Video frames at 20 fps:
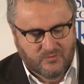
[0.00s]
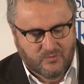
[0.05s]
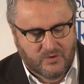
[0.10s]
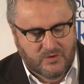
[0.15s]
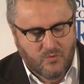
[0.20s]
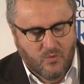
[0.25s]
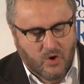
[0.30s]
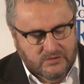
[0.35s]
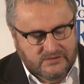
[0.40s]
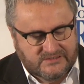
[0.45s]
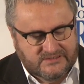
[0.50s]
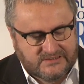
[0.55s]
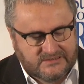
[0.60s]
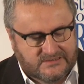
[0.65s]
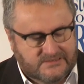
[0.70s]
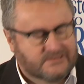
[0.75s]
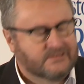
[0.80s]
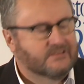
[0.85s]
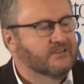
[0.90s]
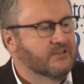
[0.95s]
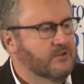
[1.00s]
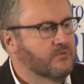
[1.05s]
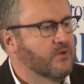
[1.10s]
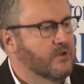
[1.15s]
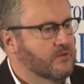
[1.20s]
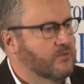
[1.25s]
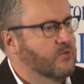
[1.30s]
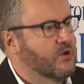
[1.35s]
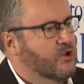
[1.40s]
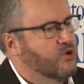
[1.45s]
We wanted to see
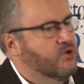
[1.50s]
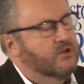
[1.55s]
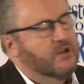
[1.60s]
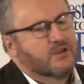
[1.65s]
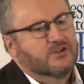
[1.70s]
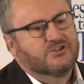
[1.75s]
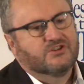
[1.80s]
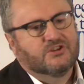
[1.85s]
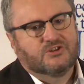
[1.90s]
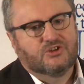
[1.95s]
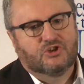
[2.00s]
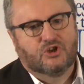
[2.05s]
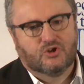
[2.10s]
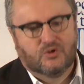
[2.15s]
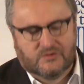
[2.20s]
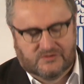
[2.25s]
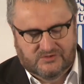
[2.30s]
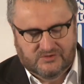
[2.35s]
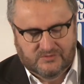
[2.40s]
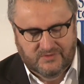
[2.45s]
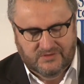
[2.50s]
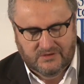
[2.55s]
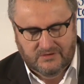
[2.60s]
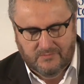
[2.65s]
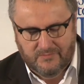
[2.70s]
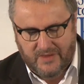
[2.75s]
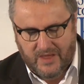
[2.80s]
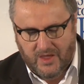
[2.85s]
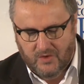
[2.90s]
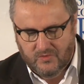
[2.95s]
whether we could actually do something
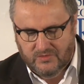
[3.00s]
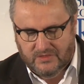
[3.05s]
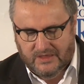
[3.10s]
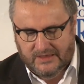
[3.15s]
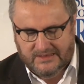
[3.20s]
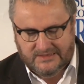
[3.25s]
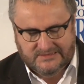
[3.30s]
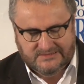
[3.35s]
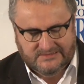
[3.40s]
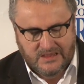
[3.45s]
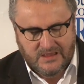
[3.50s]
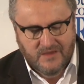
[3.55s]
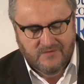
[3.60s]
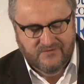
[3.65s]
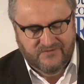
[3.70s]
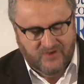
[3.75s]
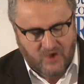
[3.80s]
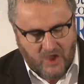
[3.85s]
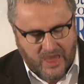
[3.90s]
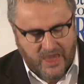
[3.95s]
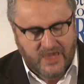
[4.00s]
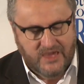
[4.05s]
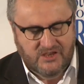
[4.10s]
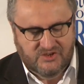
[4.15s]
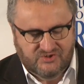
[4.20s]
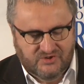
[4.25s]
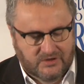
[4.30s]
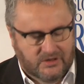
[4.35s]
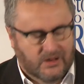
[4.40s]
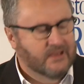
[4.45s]
about this for
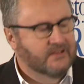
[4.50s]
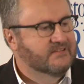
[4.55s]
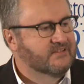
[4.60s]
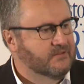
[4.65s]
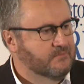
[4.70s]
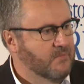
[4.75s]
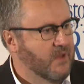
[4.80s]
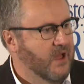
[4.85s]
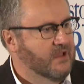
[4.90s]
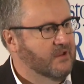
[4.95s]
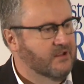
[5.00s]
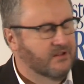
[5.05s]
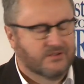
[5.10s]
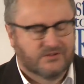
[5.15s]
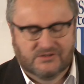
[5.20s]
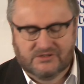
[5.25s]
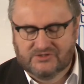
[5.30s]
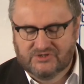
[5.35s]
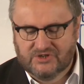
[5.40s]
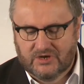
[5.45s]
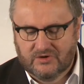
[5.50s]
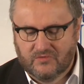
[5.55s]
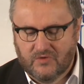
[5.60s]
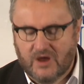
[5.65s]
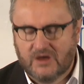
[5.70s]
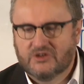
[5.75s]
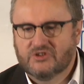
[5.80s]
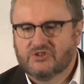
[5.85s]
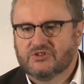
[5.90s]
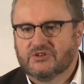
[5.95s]
age-related macular
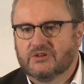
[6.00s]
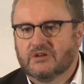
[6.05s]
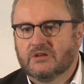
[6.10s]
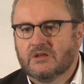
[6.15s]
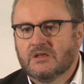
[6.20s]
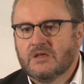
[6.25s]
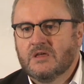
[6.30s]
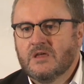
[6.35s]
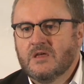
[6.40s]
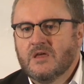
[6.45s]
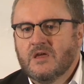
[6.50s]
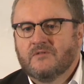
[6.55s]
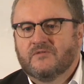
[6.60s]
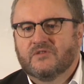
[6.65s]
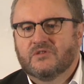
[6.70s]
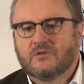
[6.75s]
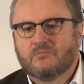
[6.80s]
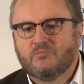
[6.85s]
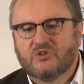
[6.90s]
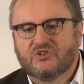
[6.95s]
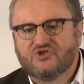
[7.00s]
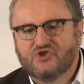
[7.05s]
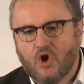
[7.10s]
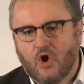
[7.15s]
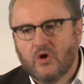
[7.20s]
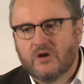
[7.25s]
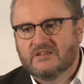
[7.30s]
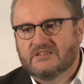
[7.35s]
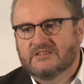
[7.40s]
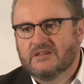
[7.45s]
degeneration. For the
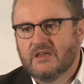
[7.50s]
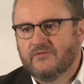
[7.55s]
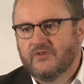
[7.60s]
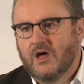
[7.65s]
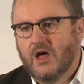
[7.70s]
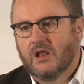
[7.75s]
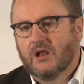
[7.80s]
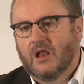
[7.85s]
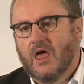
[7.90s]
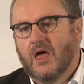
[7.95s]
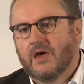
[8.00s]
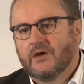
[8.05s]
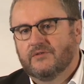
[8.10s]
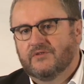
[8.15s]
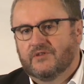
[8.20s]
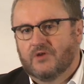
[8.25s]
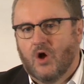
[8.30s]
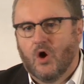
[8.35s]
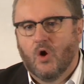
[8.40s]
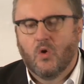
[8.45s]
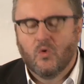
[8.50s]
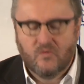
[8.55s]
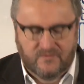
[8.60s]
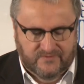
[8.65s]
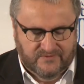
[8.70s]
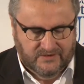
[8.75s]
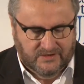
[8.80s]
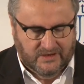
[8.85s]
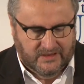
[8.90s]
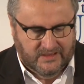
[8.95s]
majority of our lives,
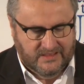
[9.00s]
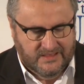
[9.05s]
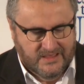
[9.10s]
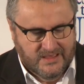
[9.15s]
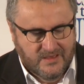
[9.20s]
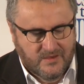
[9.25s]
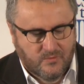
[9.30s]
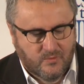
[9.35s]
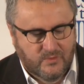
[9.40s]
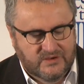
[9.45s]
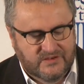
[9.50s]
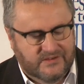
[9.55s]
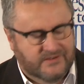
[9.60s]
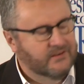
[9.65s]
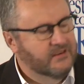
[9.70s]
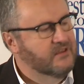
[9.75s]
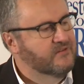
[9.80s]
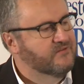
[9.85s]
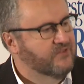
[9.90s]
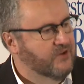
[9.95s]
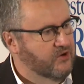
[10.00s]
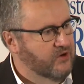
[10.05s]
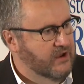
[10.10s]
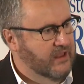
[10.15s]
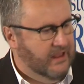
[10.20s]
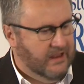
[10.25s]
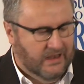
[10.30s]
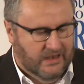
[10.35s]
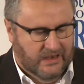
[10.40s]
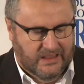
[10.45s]
hopefully, we see very
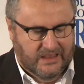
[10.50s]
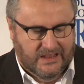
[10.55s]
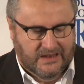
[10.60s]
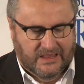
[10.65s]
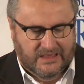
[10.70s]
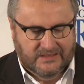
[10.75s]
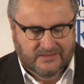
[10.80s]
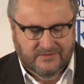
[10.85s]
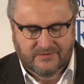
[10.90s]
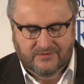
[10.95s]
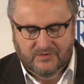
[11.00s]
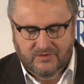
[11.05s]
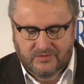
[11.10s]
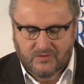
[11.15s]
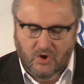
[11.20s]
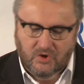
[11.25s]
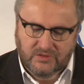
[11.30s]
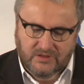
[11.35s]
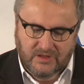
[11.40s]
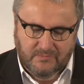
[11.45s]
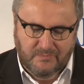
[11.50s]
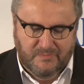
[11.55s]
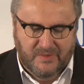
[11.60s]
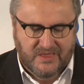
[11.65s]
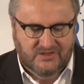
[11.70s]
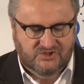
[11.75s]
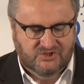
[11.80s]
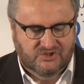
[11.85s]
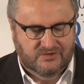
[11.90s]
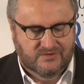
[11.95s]
clearly. So on the
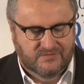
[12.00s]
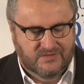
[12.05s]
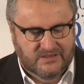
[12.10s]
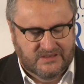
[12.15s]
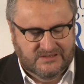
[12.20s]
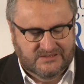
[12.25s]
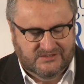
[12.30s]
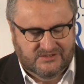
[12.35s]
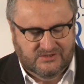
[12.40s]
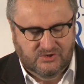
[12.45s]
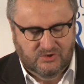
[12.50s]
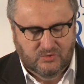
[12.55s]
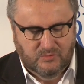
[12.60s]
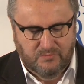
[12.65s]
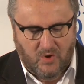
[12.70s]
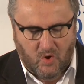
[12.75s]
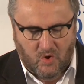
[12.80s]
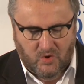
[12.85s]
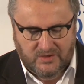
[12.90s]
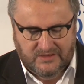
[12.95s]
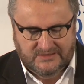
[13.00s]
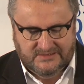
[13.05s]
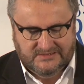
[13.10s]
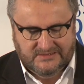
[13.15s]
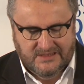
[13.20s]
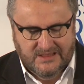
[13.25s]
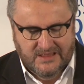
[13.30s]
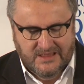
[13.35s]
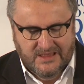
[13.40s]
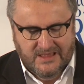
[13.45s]
picture of these two boys,